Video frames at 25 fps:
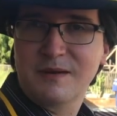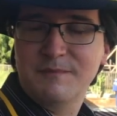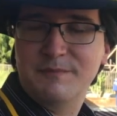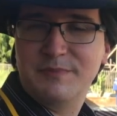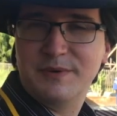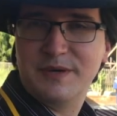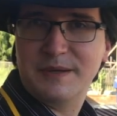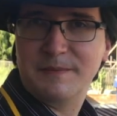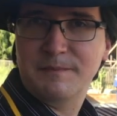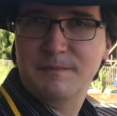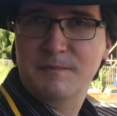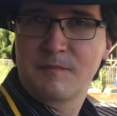
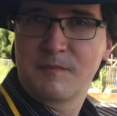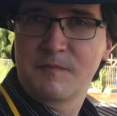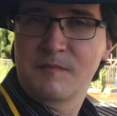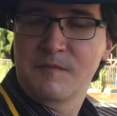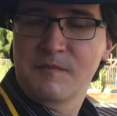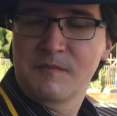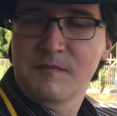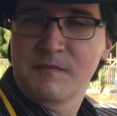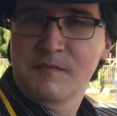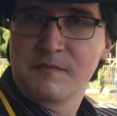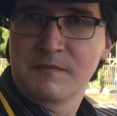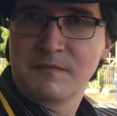But,
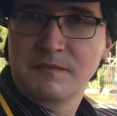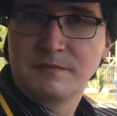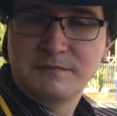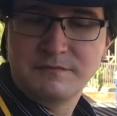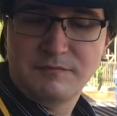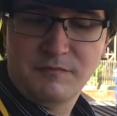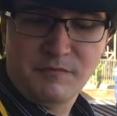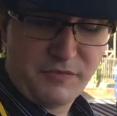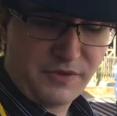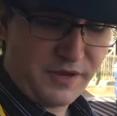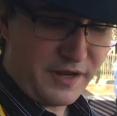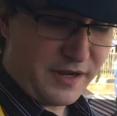
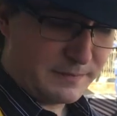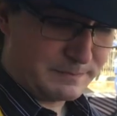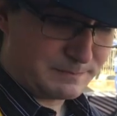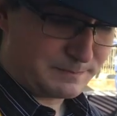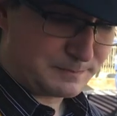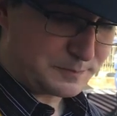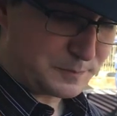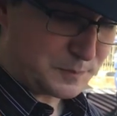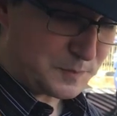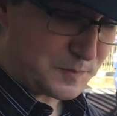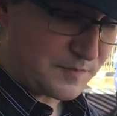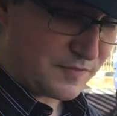yeah.
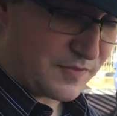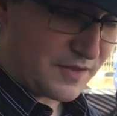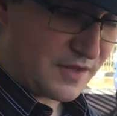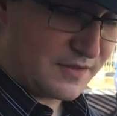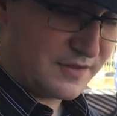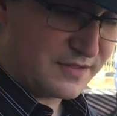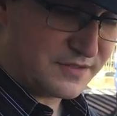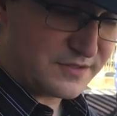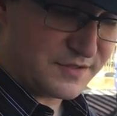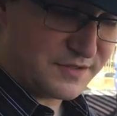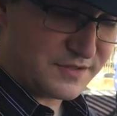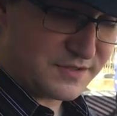
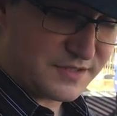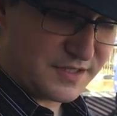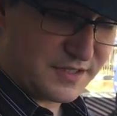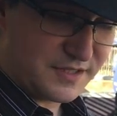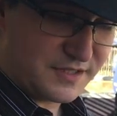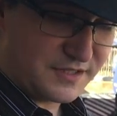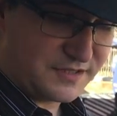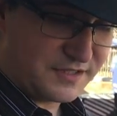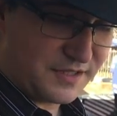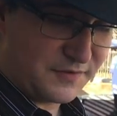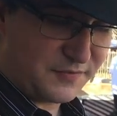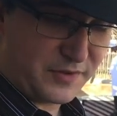This is
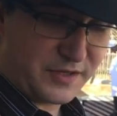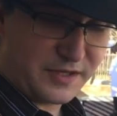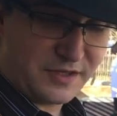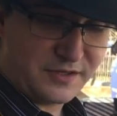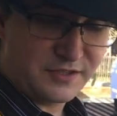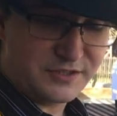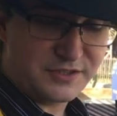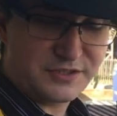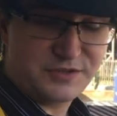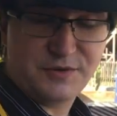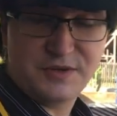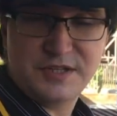uh, definitely a
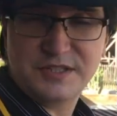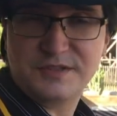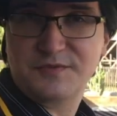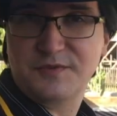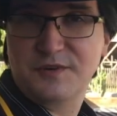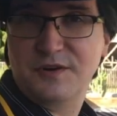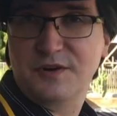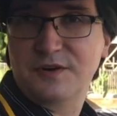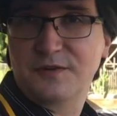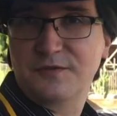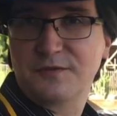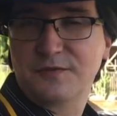good choice for
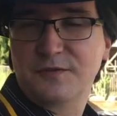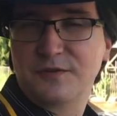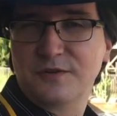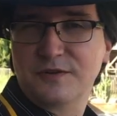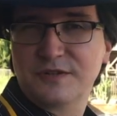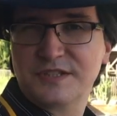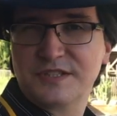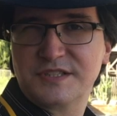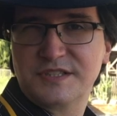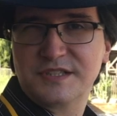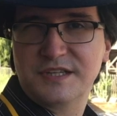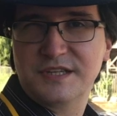our
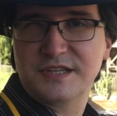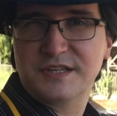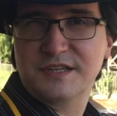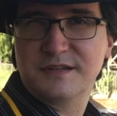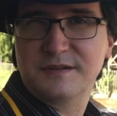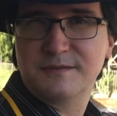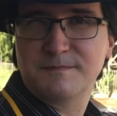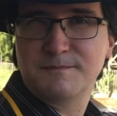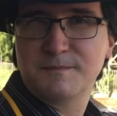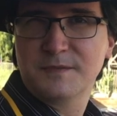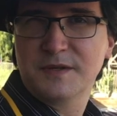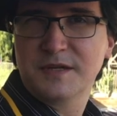first
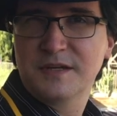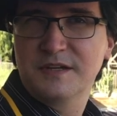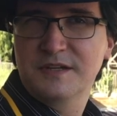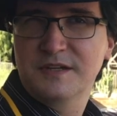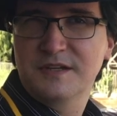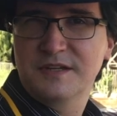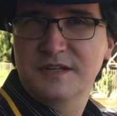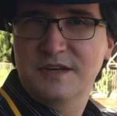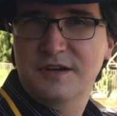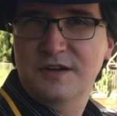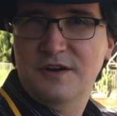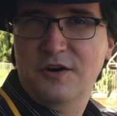uh,
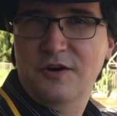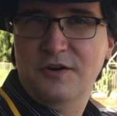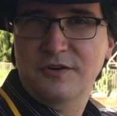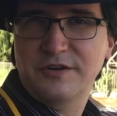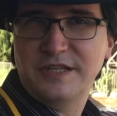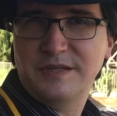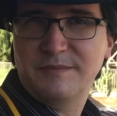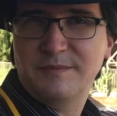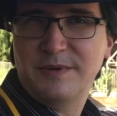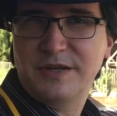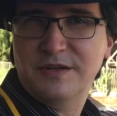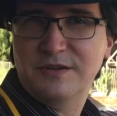
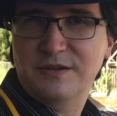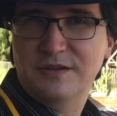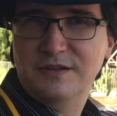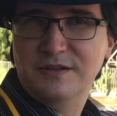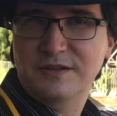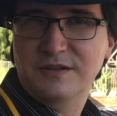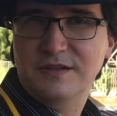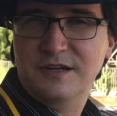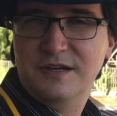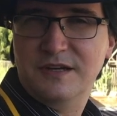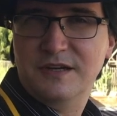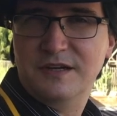hearty meal
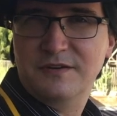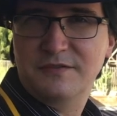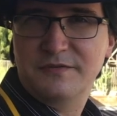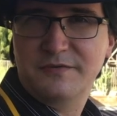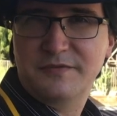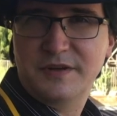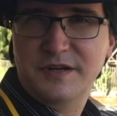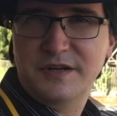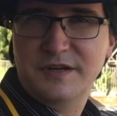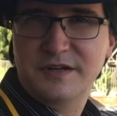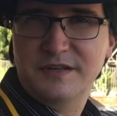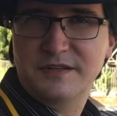of
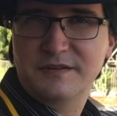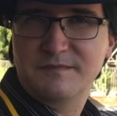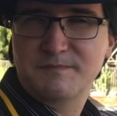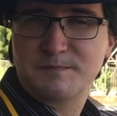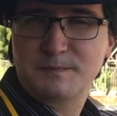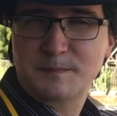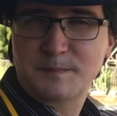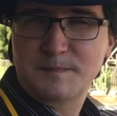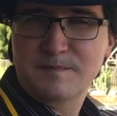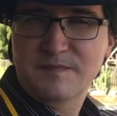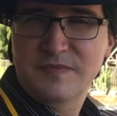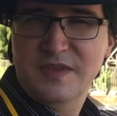uh,
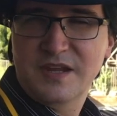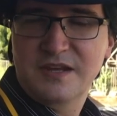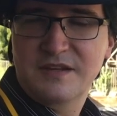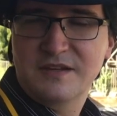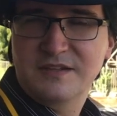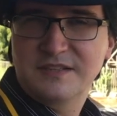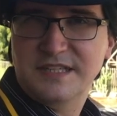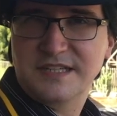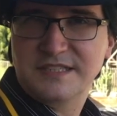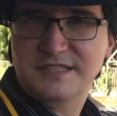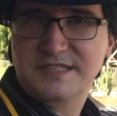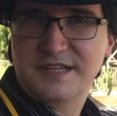
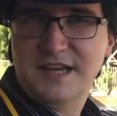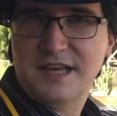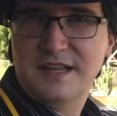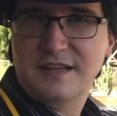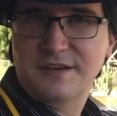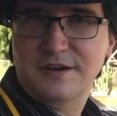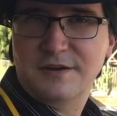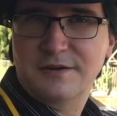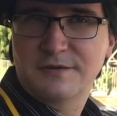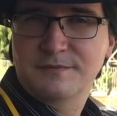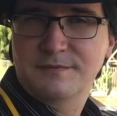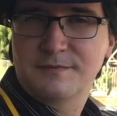Taste of
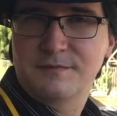Calico.